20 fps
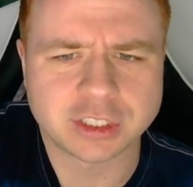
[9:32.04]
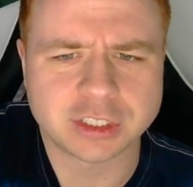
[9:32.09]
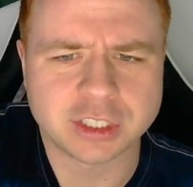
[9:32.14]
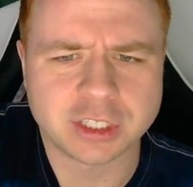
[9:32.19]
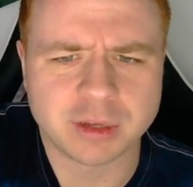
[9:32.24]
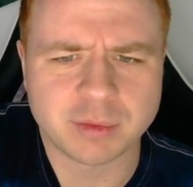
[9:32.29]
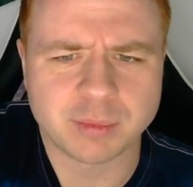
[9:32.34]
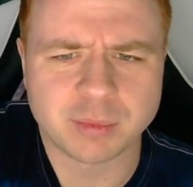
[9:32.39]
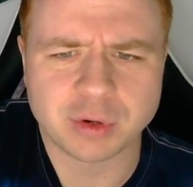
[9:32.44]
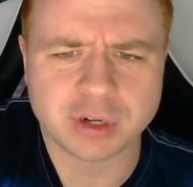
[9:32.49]

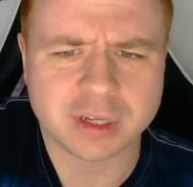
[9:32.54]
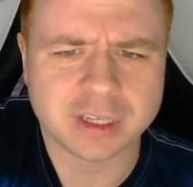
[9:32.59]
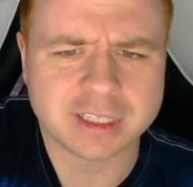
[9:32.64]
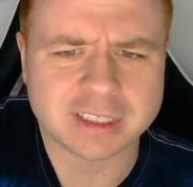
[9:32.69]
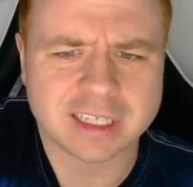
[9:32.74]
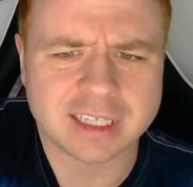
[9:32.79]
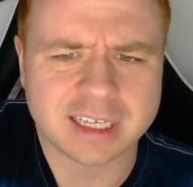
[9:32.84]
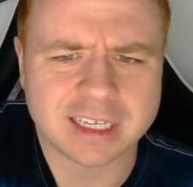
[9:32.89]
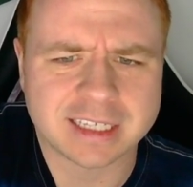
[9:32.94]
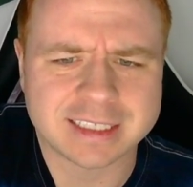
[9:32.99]
Maria
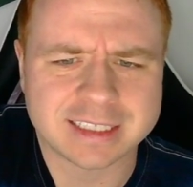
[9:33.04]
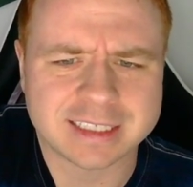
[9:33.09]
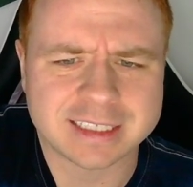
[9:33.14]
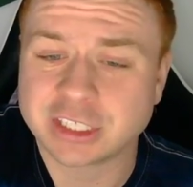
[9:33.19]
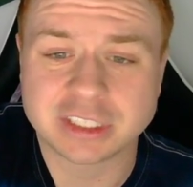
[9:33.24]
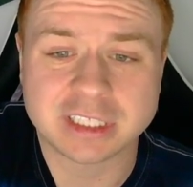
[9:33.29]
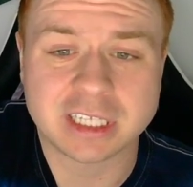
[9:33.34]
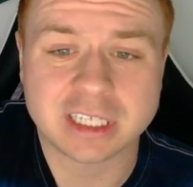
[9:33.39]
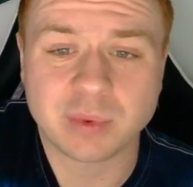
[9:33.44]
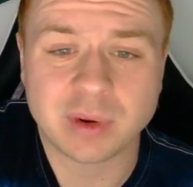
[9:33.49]
says, I
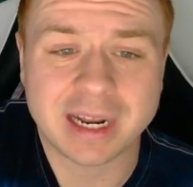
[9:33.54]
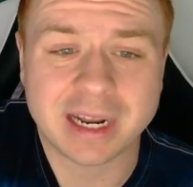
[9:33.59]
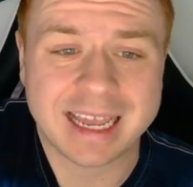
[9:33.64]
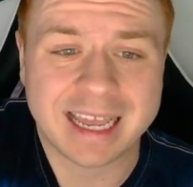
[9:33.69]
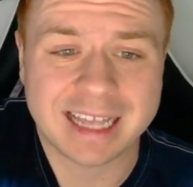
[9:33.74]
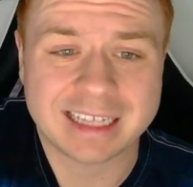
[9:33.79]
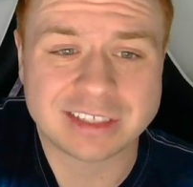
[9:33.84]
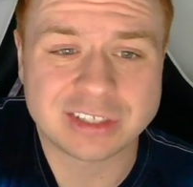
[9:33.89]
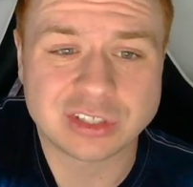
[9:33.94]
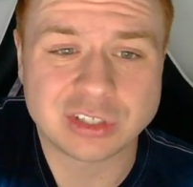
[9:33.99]
just did what I
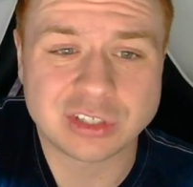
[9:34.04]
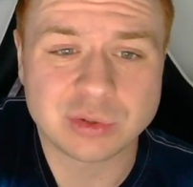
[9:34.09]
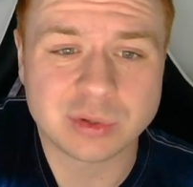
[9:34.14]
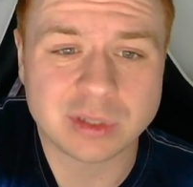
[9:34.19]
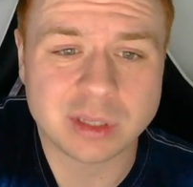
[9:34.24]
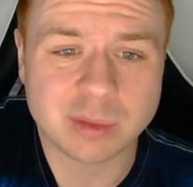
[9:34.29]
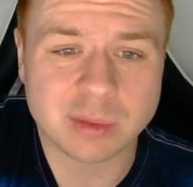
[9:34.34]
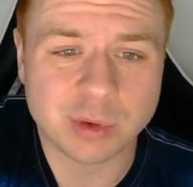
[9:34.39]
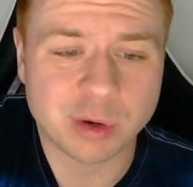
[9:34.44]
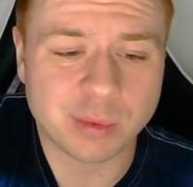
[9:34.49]
had to do
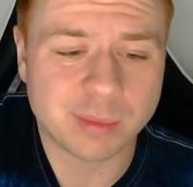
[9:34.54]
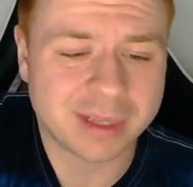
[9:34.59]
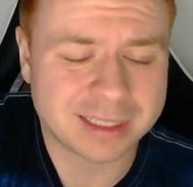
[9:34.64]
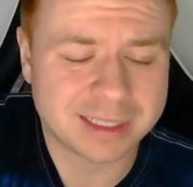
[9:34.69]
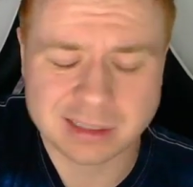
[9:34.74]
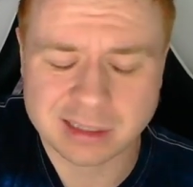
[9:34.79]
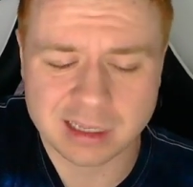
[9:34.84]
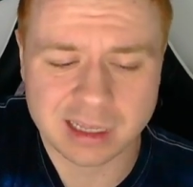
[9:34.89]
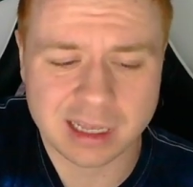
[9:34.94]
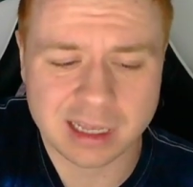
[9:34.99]
in the
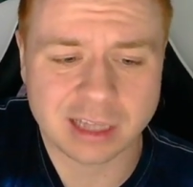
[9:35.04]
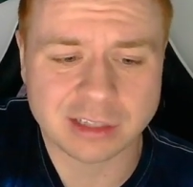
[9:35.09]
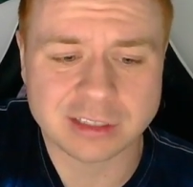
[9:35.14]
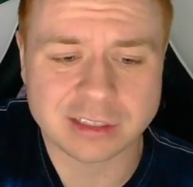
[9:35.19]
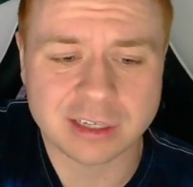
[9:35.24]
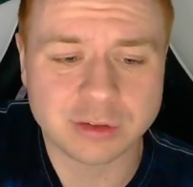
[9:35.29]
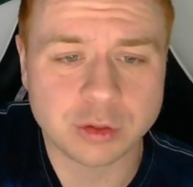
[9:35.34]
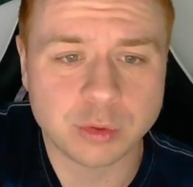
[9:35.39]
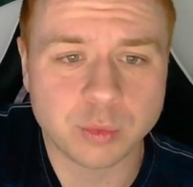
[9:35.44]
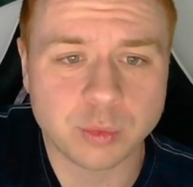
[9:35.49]
moment. I'll
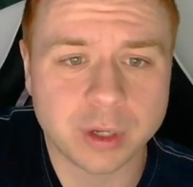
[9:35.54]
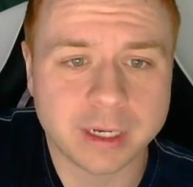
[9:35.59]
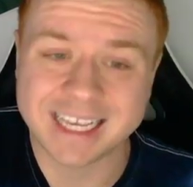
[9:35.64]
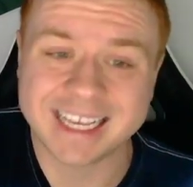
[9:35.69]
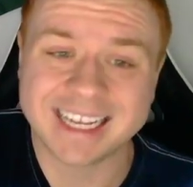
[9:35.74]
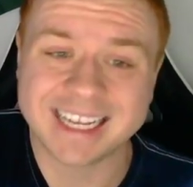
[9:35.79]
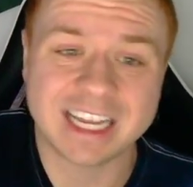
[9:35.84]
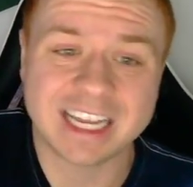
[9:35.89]
tell you one day.